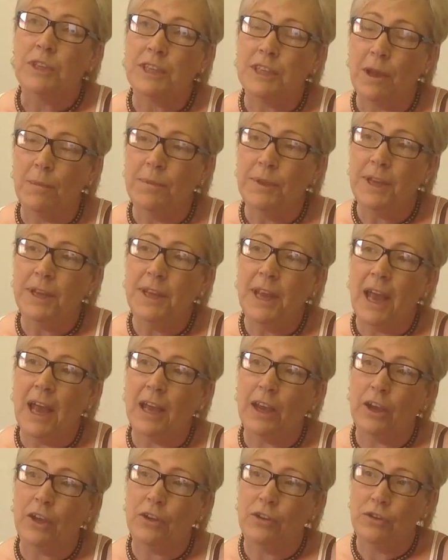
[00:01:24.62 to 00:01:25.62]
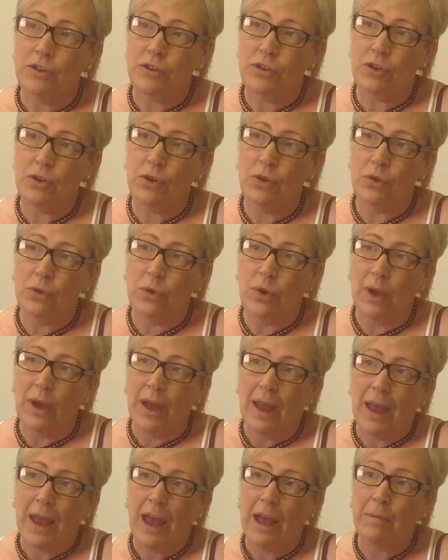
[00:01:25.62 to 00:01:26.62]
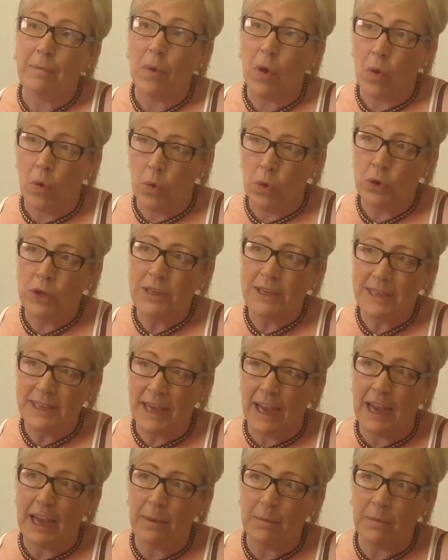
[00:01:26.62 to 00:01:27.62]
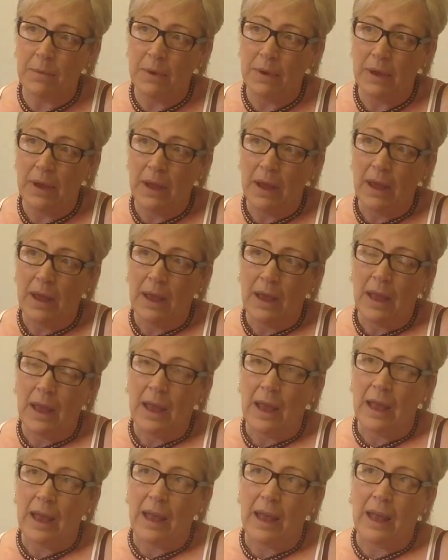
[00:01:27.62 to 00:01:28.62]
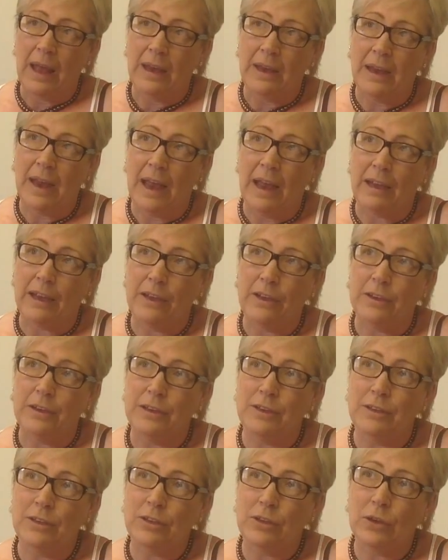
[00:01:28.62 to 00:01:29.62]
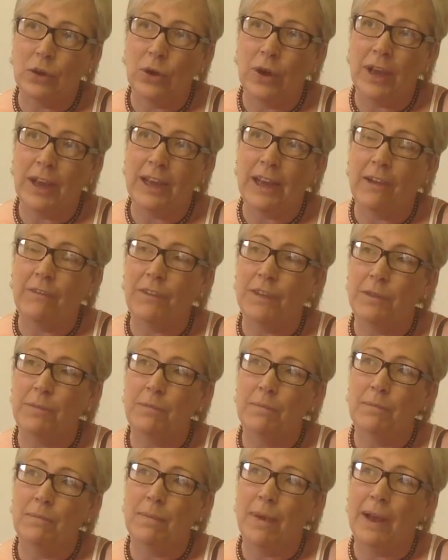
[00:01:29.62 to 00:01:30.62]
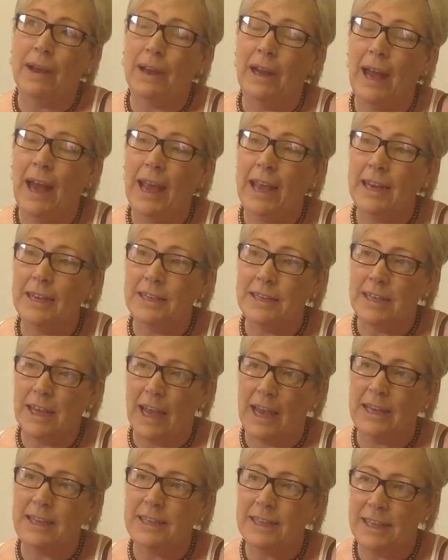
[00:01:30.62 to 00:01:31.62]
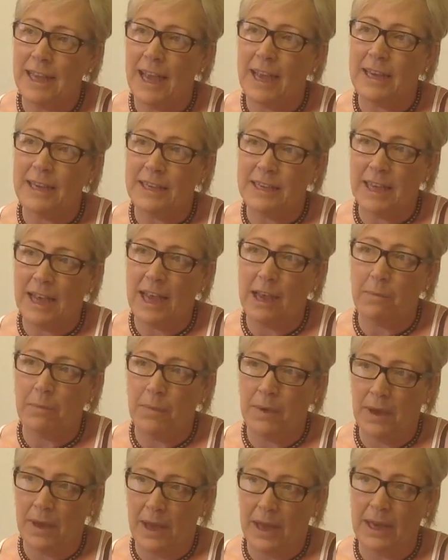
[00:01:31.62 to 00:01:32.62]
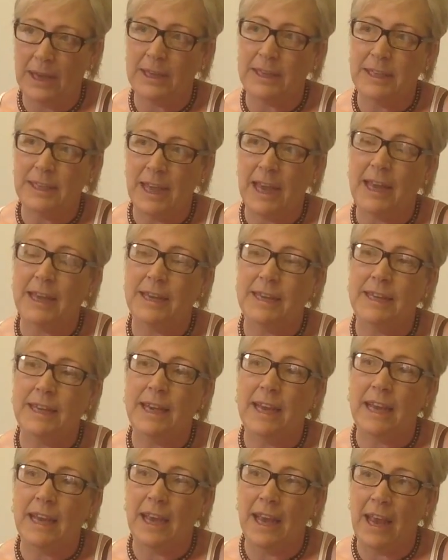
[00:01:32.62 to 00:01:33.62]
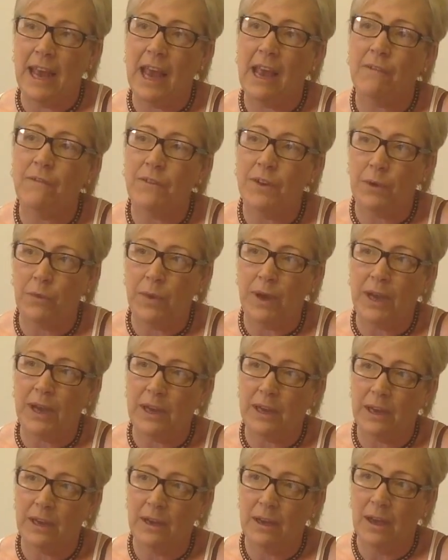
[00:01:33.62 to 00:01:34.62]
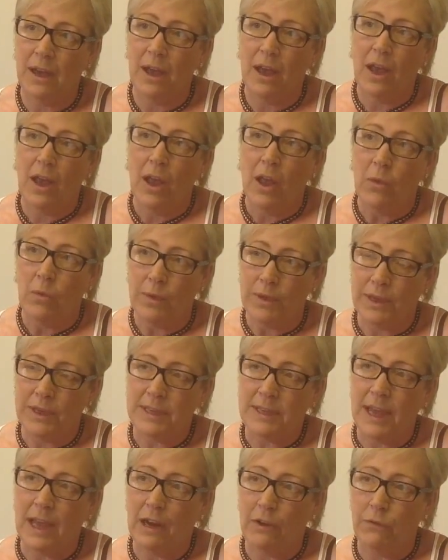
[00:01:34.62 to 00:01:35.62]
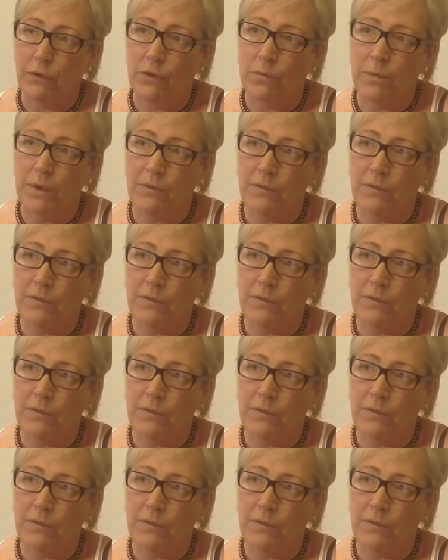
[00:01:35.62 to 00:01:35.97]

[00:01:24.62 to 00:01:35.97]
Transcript: was something that I could do in my own time, and I could sort of give my clients a set time and a set day every week with the telephone